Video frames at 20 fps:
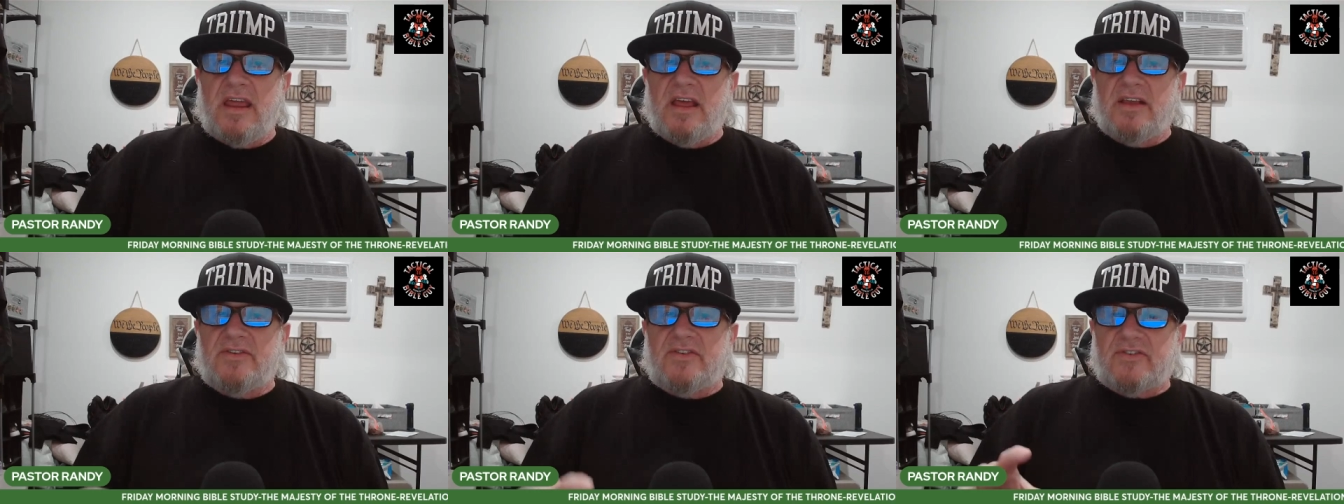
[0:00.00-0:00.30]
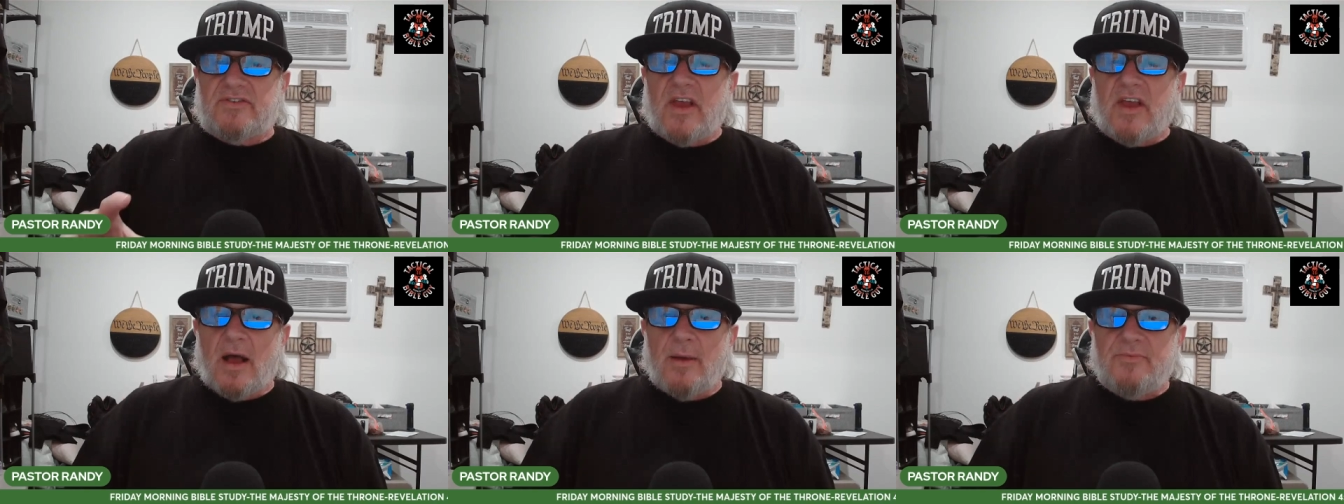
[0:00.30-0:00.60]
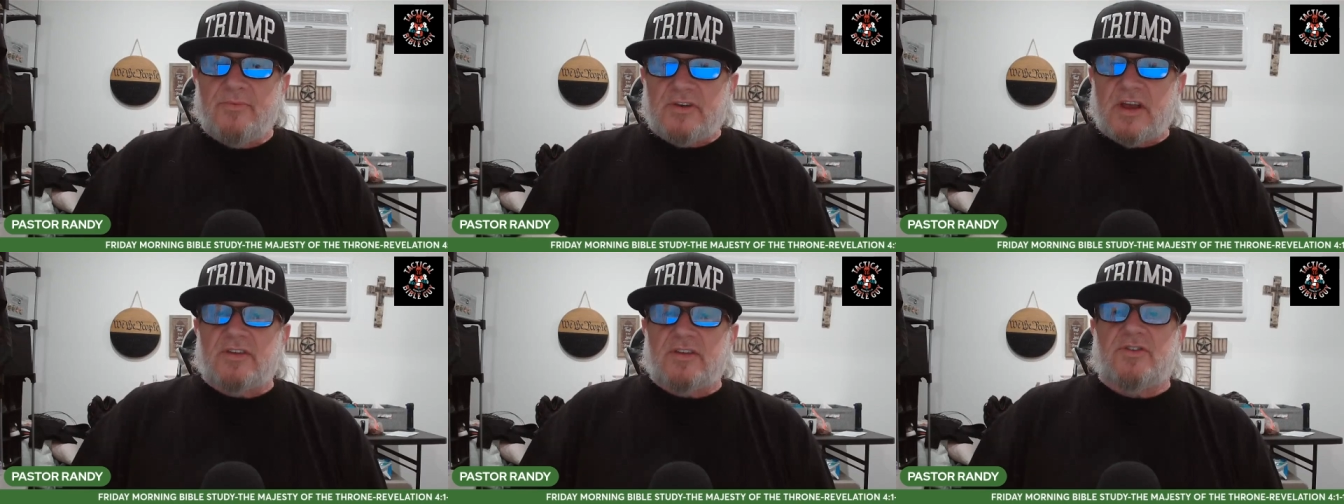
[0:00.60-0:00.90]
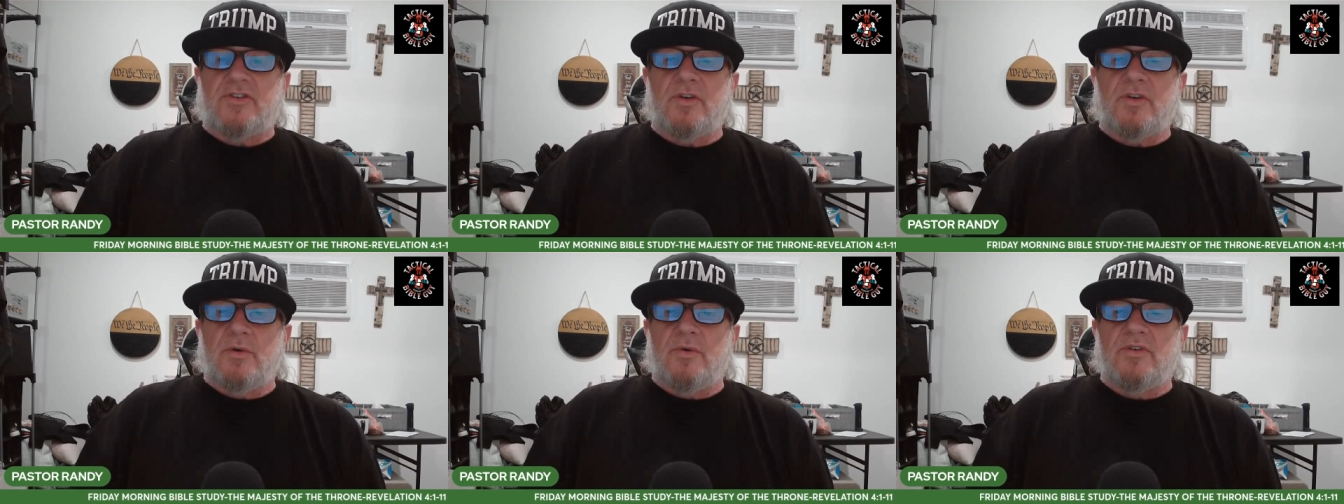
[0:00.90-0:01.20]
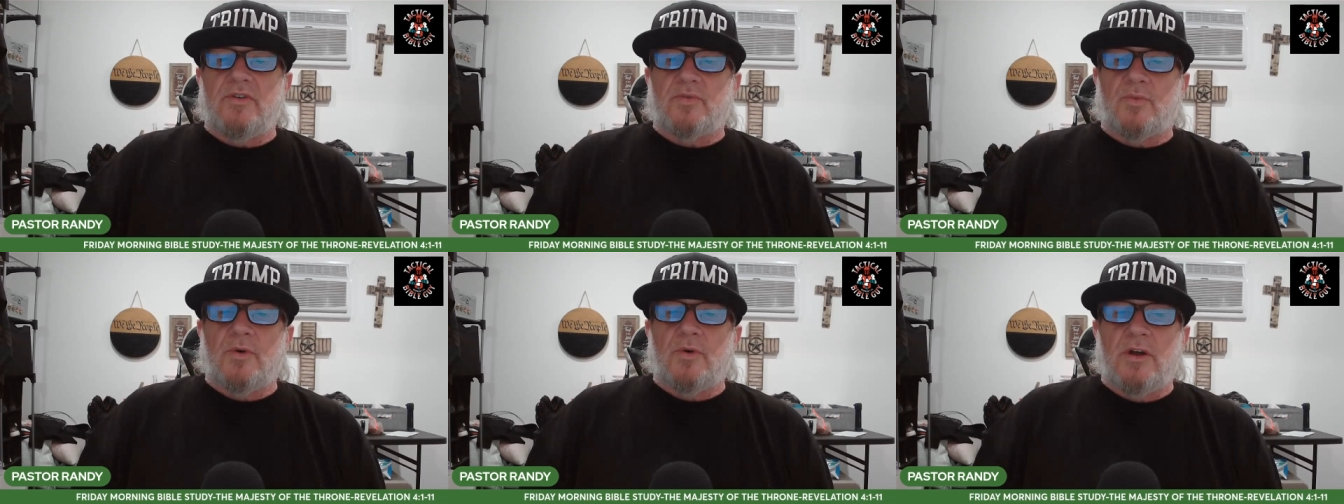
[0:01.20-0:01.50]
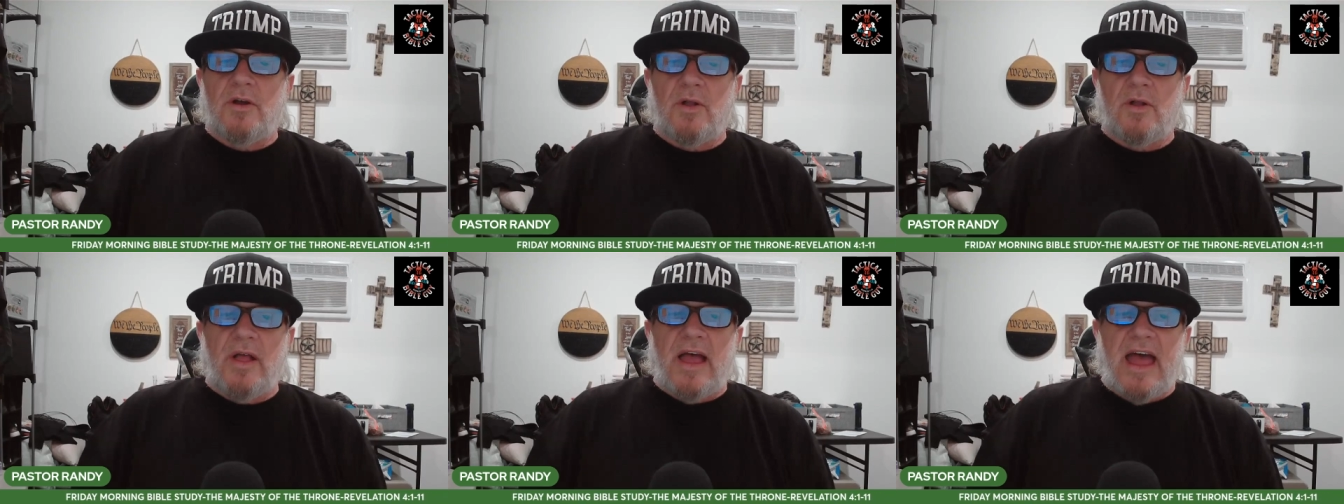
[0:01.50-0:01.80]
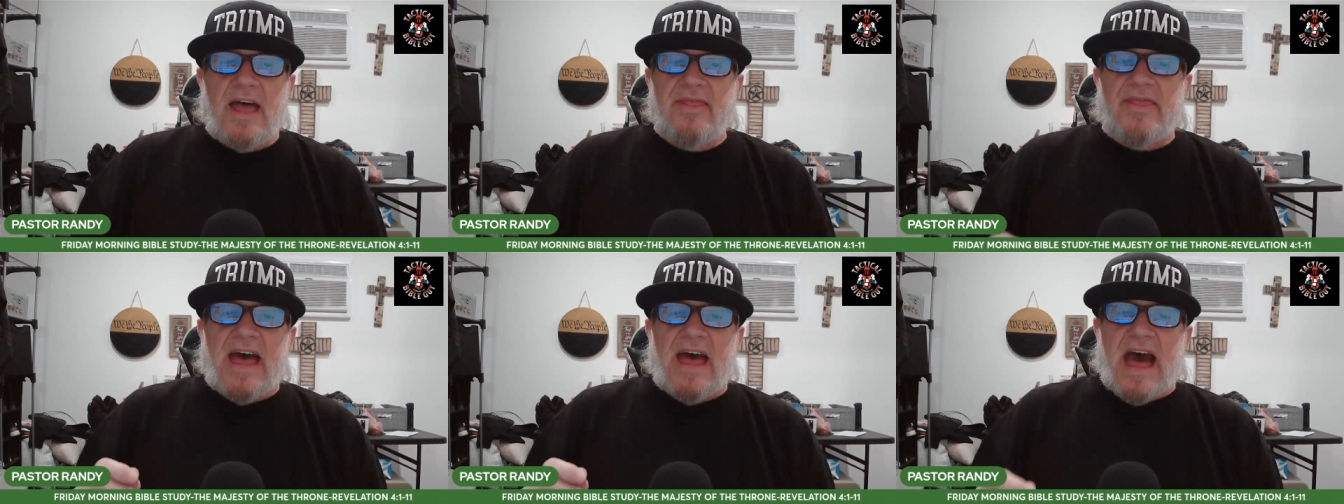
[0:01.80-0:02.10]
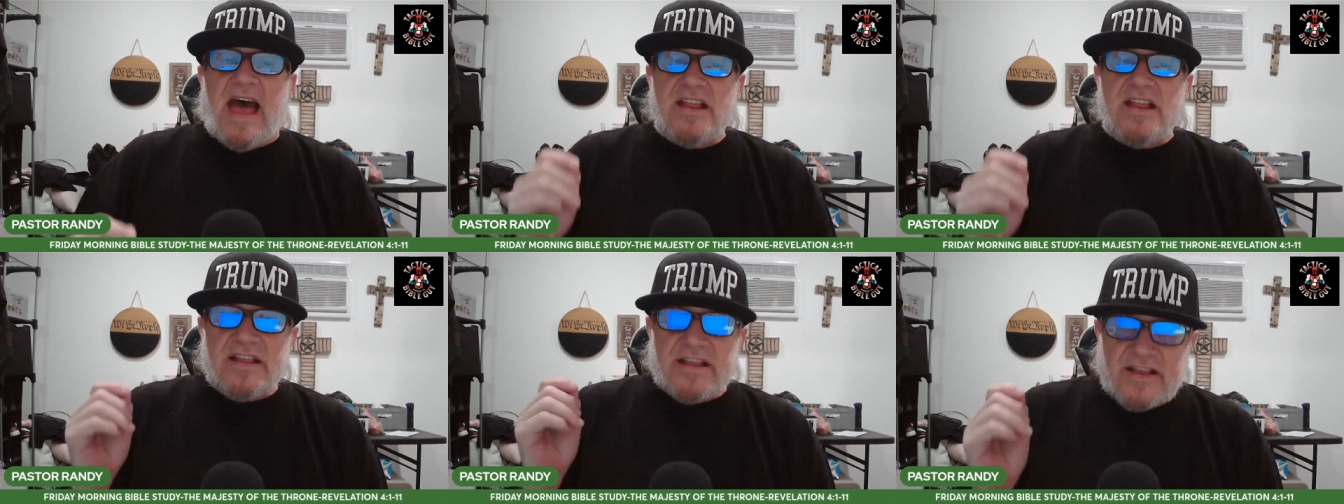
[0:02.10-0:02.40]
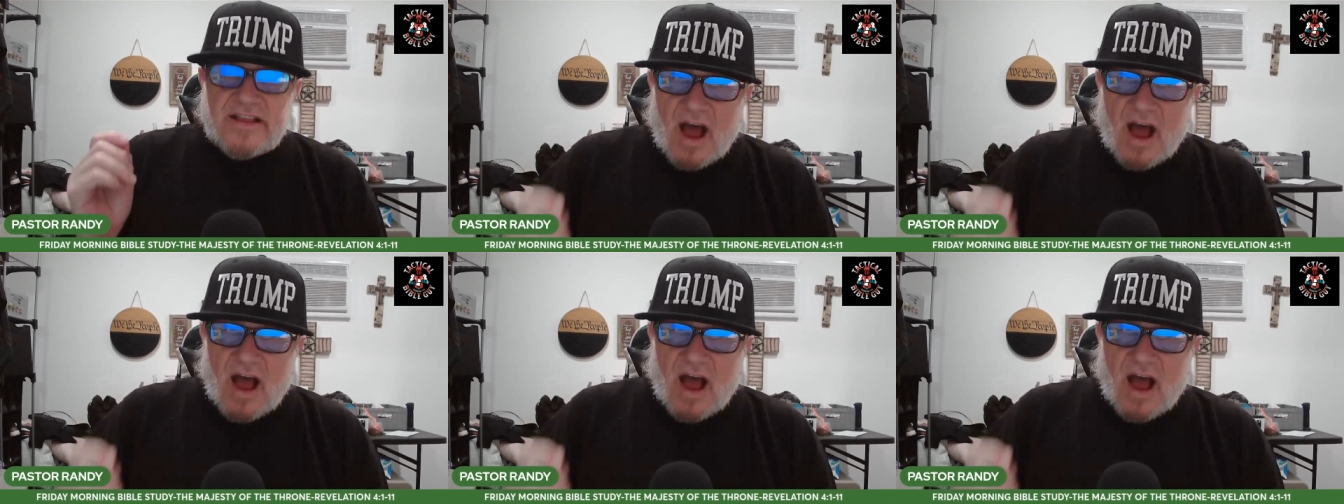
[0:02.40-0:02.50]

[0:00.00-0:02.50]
is subject to his will and that